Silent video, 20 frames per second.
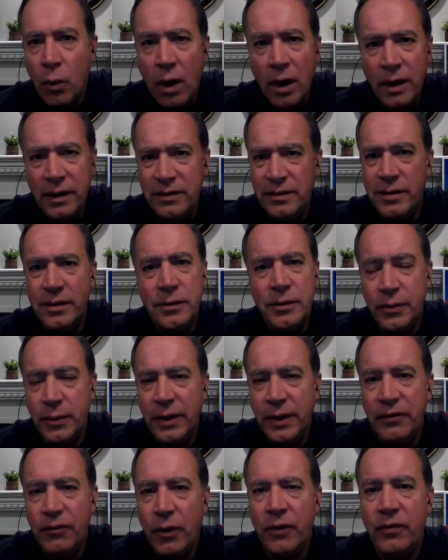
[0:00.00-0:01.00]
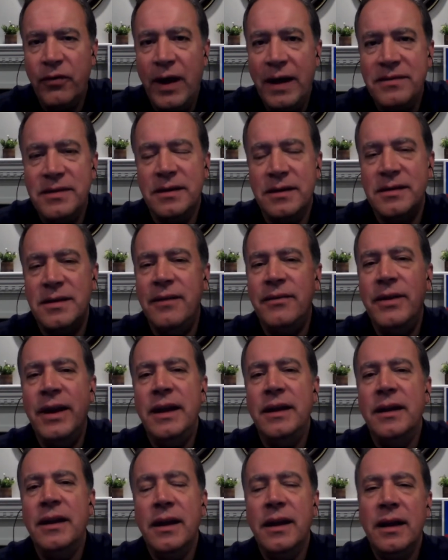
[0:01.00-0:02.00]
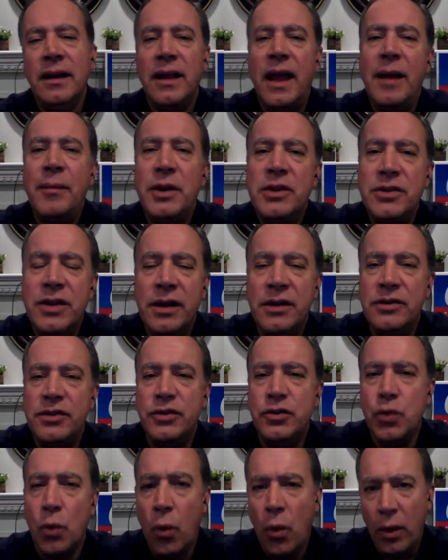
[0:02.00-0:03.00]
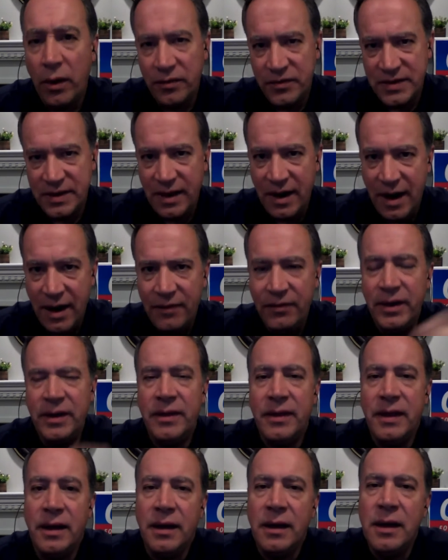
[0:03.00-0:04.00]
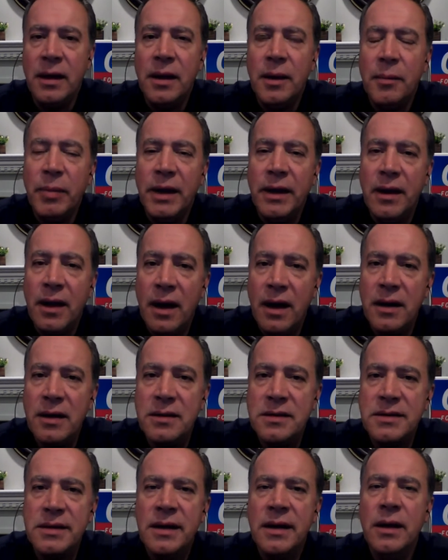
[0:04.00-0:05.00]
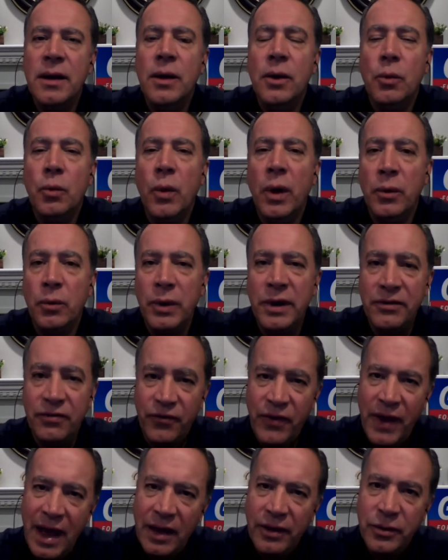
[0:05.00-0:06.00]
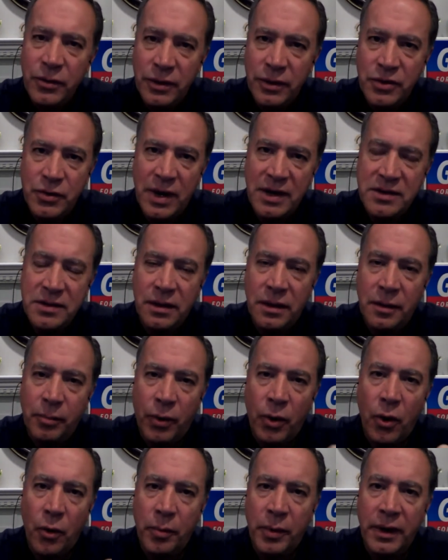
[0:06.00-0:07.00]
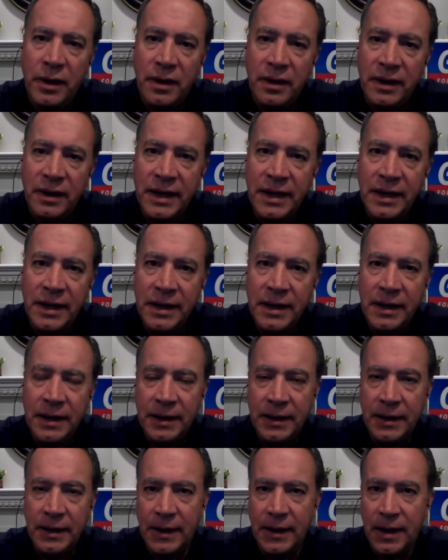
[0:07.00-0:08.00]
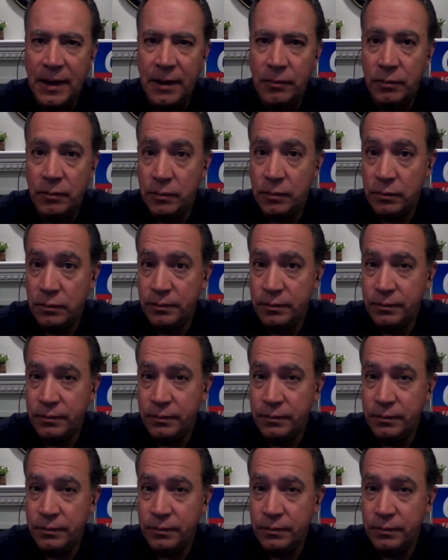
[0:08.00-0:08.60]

one, two, three, four, five, six, seven, eight. Climate change dwarfs everything because when we fail to address it appropriately, uh,